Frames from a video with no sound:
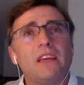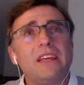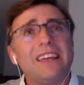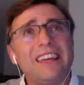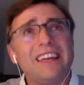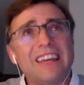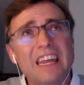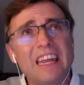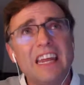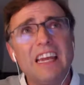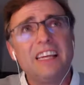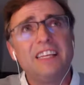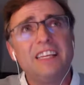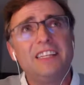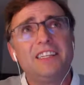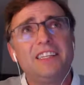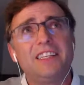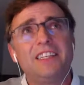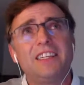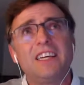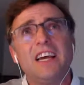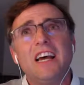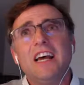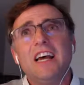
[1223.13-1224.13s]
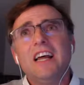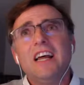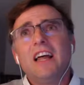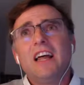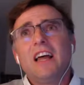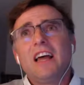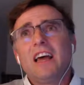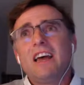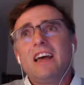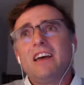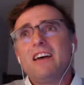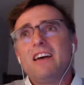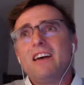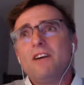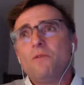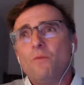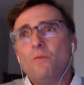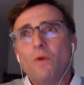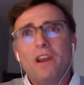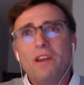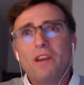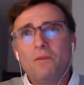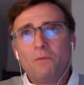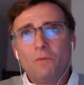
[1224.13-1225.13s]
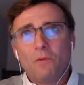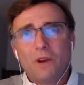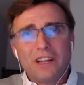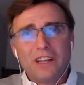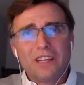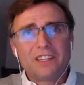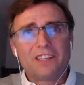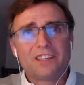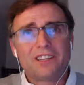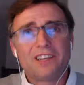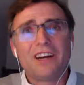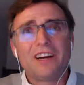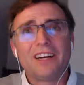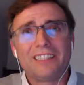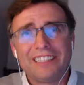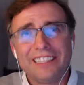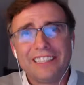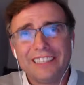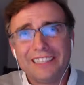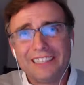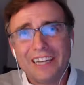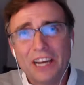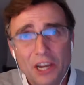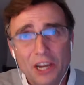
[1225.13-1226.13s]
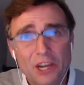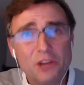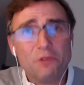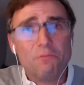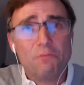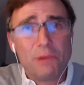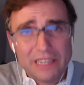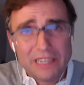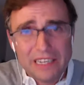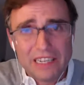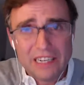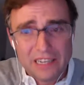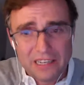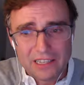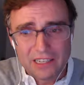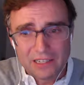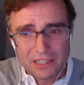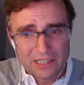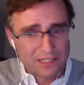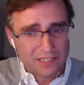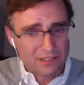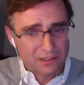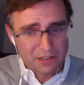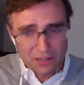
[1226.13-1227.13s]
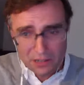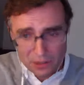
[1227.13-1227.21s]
It needs when it's starting a new business